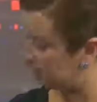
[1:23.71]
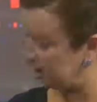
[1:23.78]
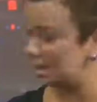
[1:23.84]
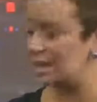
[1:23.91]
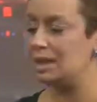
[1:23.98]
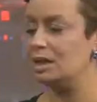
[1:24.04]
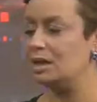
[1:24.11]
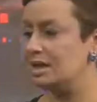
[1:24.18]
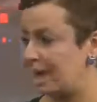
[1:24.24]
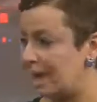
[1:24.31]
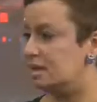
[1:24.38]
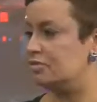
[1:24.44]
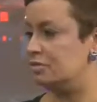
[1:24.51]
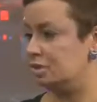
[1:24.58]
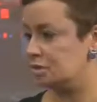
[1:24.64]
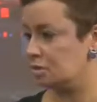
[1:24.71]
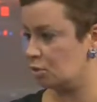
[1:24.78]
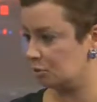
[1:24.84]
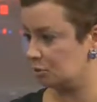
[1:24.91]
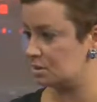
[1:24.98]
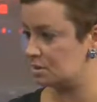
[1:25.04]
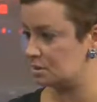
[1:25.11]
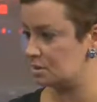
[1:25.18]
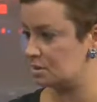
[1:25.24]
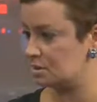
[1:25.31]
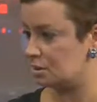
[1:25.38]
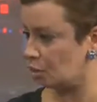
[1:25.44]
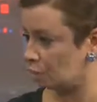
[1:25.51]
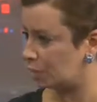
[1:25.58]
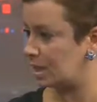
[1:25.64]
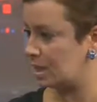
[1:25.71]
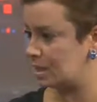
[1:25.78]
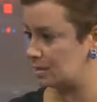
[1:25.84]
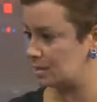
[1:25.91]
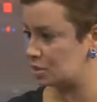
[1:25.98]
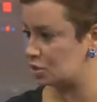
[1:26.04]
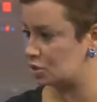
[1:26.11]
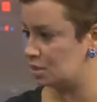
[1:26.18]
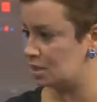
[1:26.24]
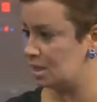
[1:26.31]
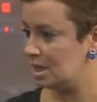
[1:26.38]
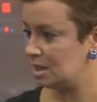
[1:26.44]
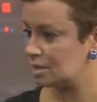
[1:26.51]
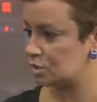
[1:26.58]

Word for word: the caliphate of this uh, organization.